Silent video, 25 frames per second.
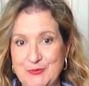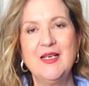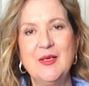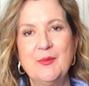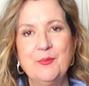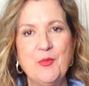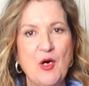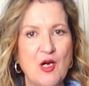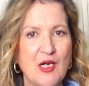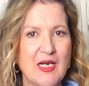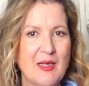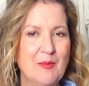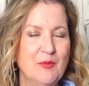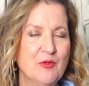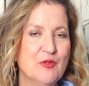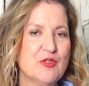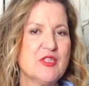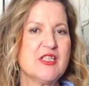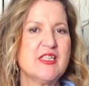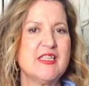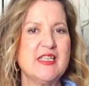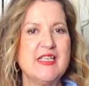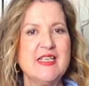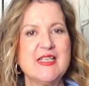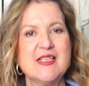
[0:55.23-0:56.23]
Mocha
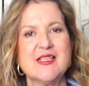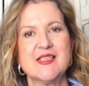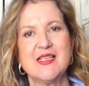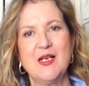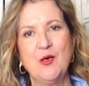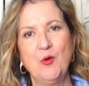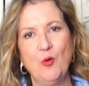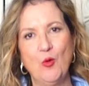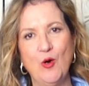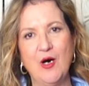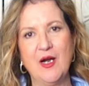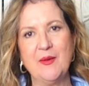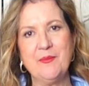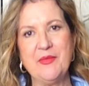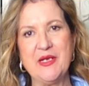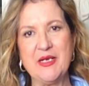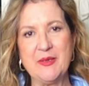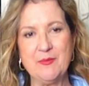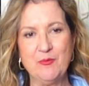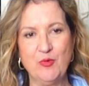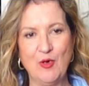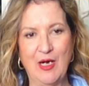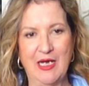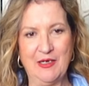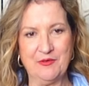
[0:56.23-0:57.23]
Mousse is a warming
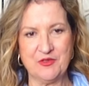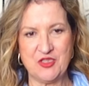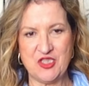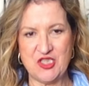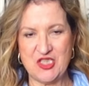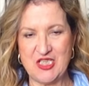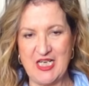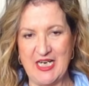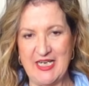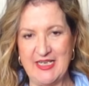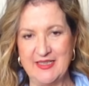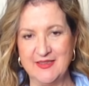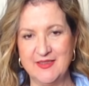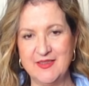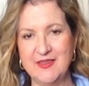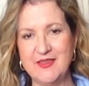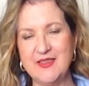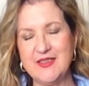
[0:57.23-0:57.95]
brown shade.